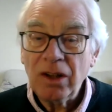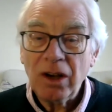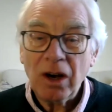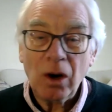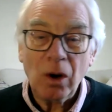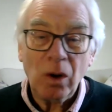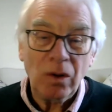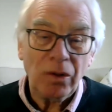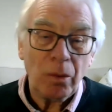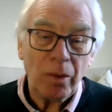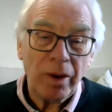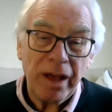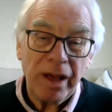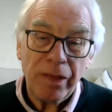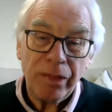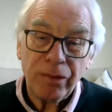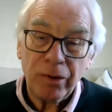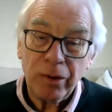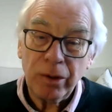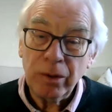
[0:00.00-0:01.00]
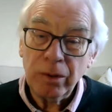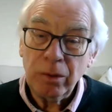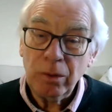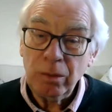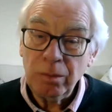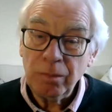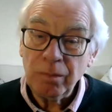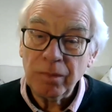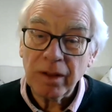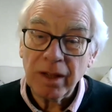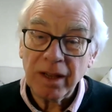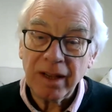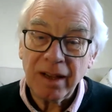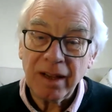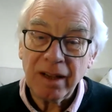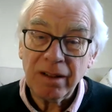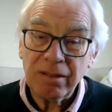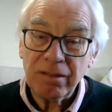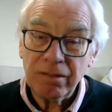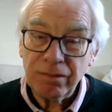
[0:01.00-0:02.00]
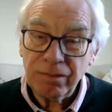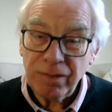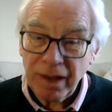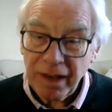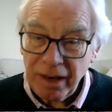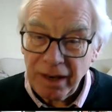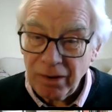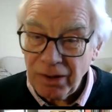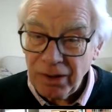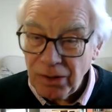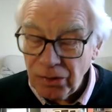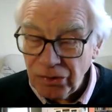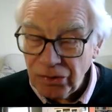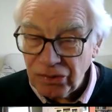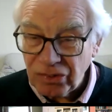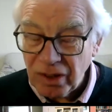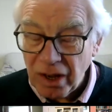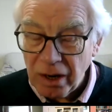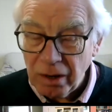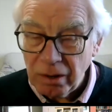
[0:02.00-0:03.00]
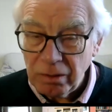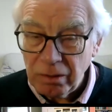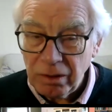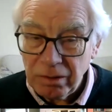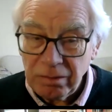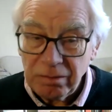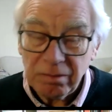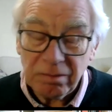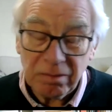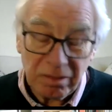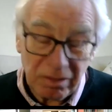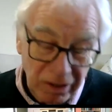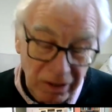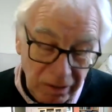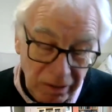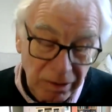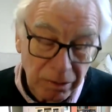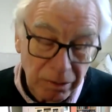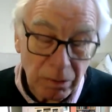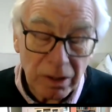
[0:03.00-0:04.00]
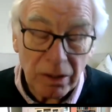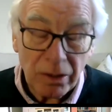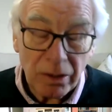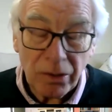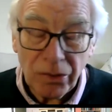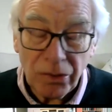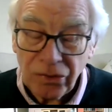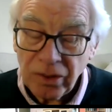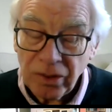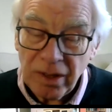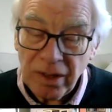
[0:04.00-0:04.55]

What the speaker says: all the way through via Earlstown and Newton-le-Willows